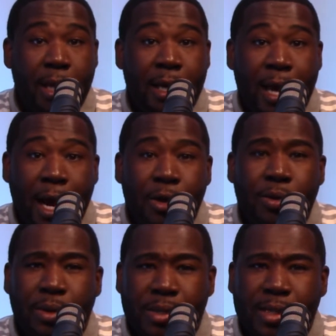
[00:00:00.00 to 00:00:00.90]
Now
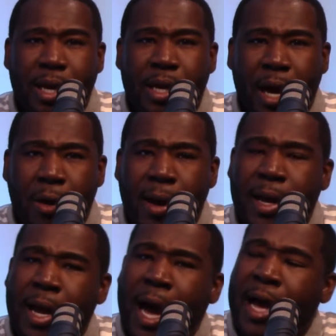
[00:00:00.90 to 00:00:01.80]
you can say, all
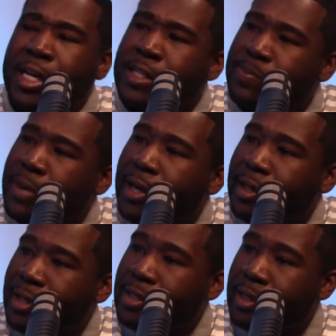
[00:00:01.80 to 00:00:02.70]
right, I
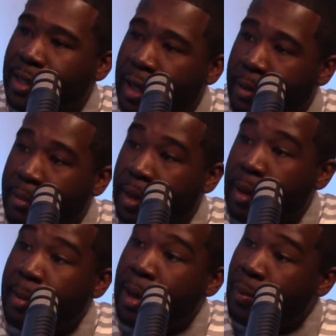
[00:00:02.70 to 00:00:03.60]
expect this to come.
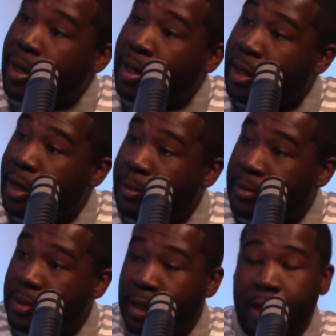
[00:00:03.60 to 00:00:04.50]
And when it
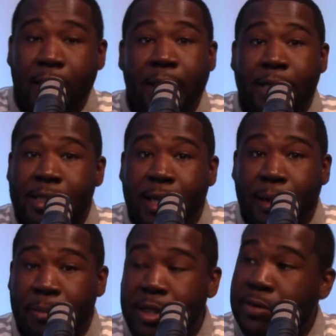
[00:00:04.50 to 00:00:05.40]
comes, that
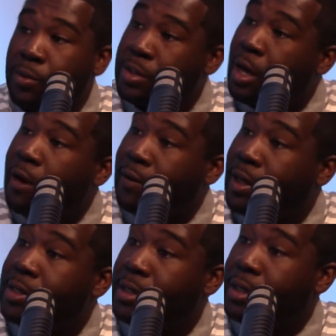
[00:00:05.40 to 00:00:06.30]
second piece of resolve
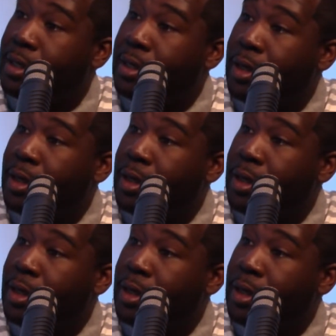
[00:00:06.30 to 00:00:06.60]
kicks in.